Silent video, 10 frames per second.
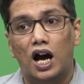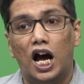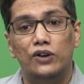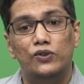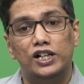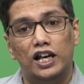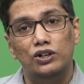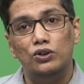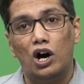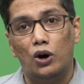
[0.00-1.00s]
I will tell
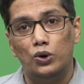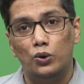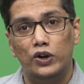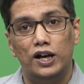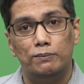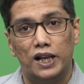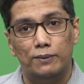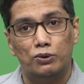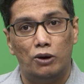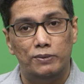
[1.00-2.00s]
you how do we
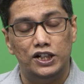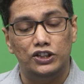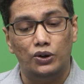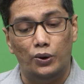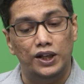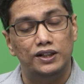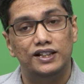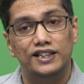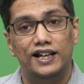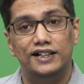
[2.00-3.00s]
apply probability theory.
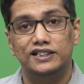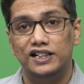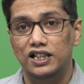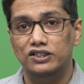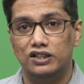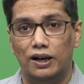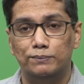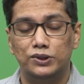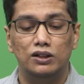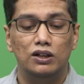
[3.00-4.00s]
There are three
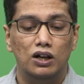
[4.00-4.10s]
steps